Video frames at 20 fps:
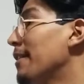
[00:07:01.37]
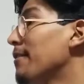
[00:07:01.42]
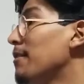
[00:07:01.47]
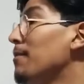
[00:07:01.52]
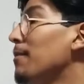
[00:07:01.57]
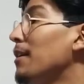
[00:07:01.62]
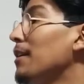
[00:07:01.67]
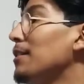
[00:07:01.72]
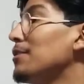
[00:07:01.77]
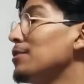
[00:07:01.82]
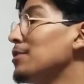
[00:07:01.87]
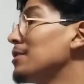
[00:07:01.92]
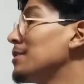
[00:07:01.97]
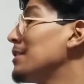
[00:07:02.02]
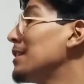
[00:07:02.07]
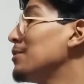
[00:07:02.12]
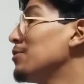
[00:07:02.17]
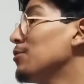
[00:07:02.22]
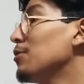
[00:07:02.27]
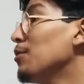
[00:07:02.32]
everybody just
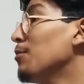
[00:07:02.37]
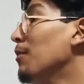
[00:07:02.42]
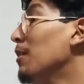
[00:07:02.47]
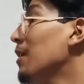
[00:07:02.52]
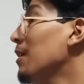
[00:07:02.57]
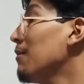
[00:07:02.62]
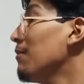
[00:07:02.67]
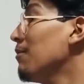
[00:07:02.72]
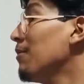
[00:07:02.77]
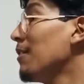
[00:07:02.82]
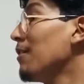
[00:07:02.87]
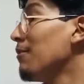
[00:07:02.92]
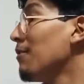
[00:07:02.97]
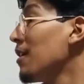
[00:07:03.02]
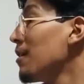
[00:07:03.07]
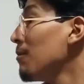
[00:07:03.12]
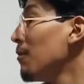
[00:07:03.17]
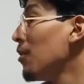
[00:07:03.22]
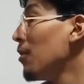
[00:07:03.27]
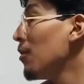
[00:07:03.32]
sends you the money via
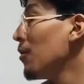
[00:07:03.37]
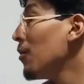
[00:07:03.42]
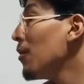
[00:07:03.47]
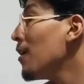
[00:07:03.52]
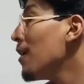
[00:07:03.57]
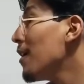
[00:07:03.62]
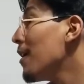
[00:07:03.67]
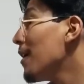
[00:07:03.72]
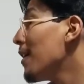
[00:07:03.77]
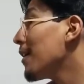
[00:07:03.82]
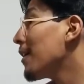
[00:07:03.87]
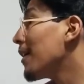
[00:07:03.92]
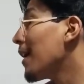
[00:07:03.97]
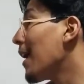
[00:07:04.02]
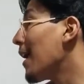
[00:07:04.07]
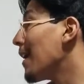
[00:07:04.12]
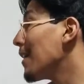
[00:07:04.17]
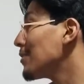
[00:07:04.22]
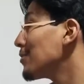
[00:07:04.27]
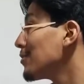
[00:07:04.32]
Venmo,
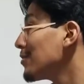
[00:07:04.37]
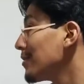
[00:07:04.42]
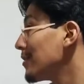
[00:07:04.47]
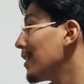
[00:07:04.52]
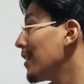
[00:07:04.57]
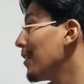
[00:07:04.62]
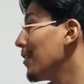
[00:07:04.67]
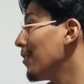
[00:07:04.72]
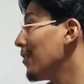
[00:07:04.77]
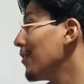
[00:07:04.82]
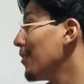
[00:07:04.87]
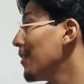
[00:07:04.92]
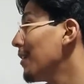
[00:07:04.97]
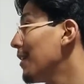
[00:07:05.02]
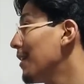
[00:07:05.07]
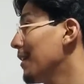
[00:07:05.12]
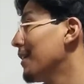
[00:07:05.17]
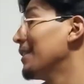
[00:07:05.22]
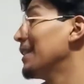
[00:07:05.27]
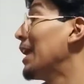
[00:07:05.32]
Cash, Zelle.
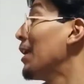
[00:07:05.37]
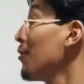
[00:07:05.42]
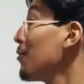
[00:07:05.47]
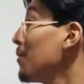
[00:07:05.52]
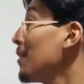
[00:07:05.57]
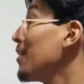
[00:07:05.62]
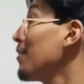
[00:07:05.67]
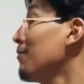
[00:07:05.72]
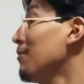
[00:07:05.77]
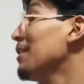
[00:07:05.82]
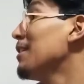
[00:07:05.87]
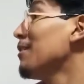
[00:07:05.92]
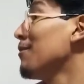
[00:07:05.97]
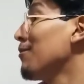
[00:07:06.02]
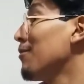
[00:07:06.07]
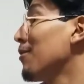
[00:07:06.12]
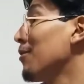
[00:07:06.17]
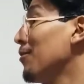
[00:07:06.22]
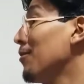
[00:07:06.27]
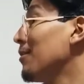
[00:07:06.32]
Yeah, that would be convenient
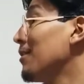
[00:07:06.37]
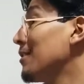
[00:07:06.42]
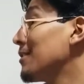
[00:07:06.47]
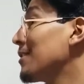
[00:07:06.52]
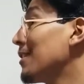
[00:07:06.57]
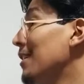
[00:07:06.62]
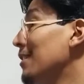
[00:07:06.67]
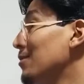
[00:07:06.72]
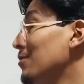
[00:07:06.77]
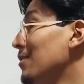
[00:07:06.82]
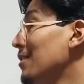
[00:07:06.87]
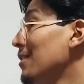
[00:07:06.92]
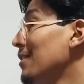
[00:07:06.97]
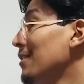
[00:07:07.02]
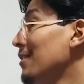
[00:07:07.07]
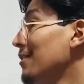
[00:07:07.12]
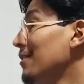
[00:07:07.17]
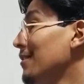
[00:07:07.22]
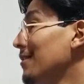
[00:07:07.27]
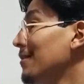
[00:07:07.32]
for you in this case, right?
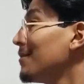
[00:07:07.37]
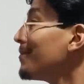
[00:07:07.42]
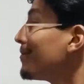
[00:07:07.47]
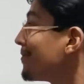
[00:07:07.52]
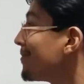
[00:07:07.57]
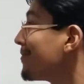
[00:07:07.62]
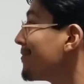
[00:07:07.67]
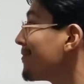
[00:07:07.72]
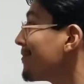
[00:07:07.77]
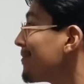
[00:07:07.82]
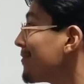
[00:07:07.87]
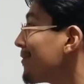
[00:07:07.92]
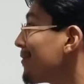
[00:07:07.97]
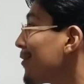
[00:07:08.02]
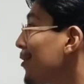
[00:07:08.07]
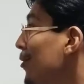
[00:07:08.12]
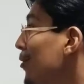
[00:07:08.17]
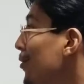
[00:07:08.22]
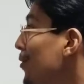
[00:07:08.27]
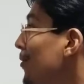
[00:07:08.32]
Yeah, of course.
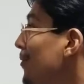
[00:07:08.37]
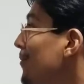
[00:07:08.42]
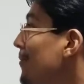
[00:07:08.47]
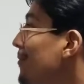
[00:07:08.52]
Cool. Yeah,